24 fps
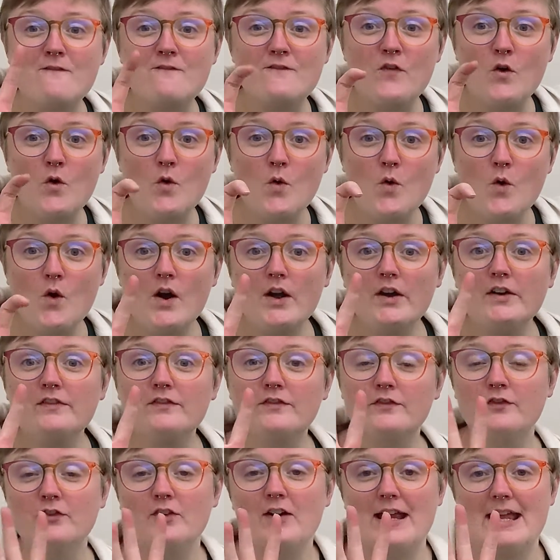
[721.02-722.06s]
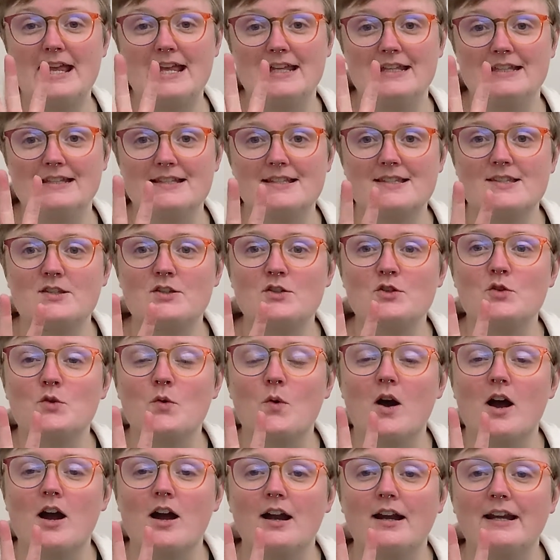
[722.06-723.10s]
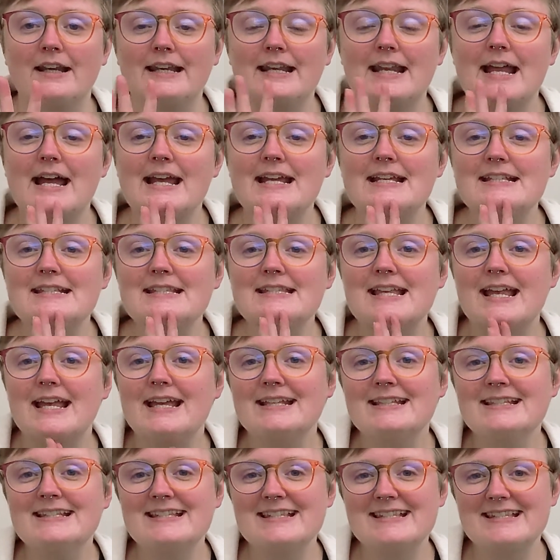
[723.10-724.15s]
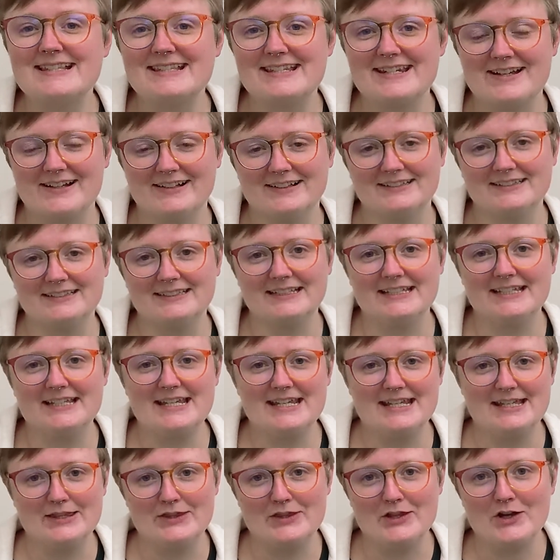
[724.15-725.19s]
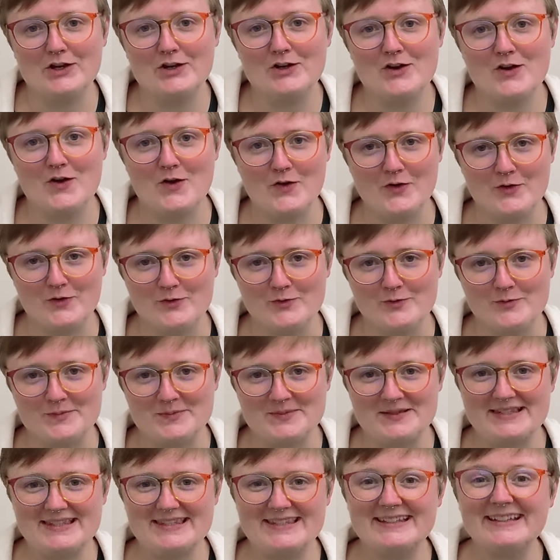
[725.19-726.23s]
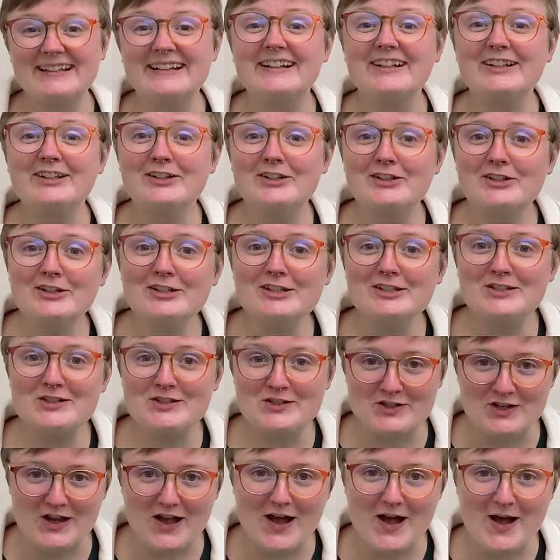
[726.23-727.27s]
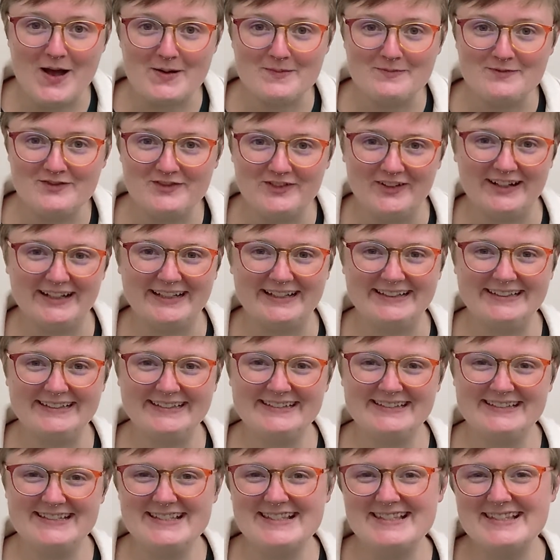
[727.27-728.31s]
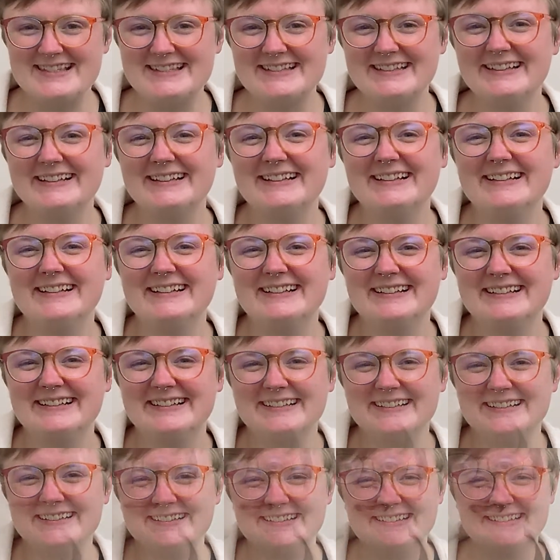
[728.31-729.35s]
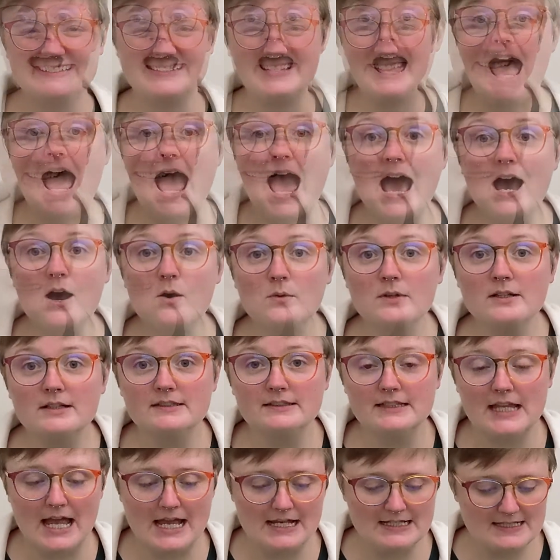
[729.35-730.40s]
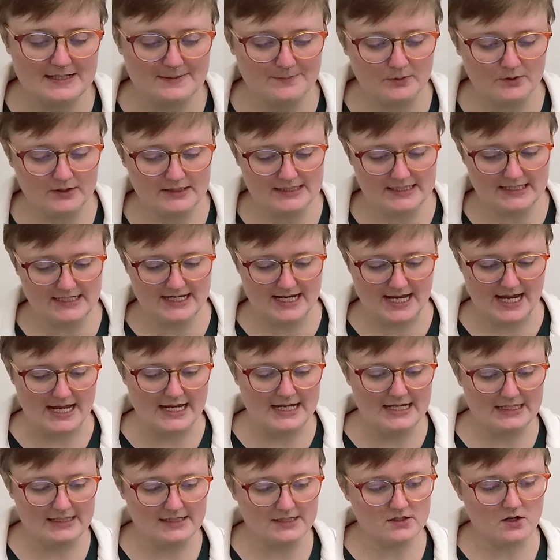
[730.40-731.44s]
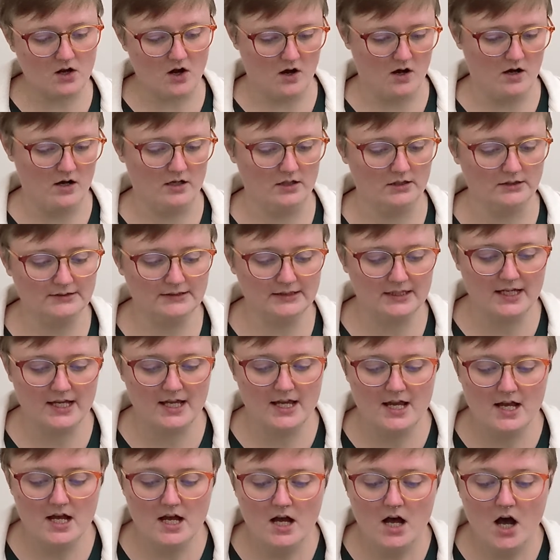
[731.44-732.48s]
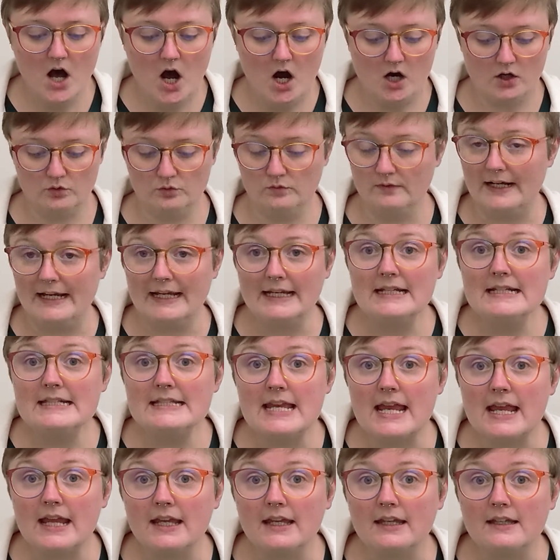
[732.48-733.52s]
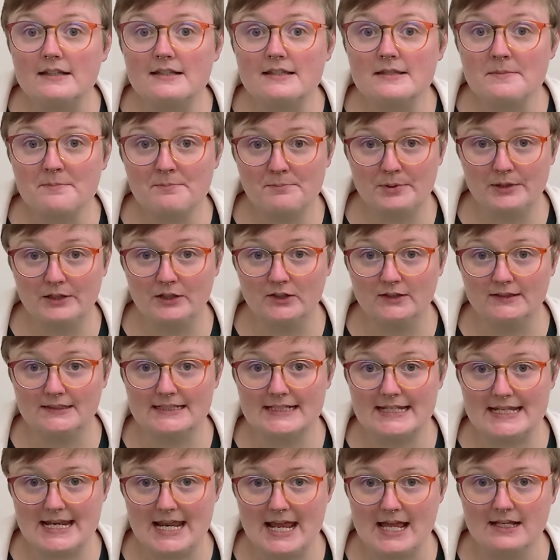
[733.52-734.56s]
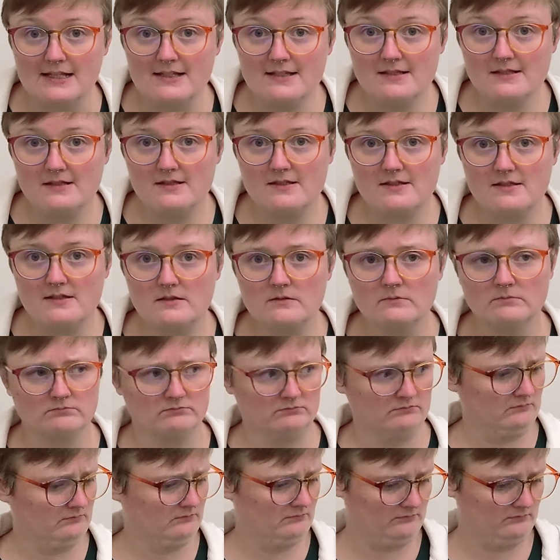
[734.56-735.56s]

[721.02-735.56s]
4 friends who are nice and snugly in their homes. Good job, friends. Our last book today is called Orangutans Build Nests.